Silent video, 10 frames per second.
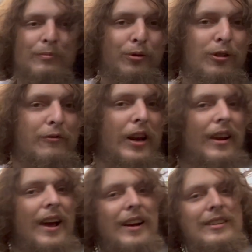proven
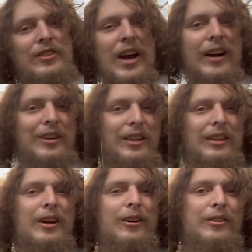and is
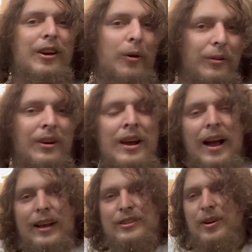technically unknown.
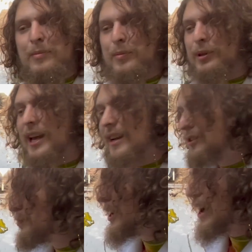And some people ask me,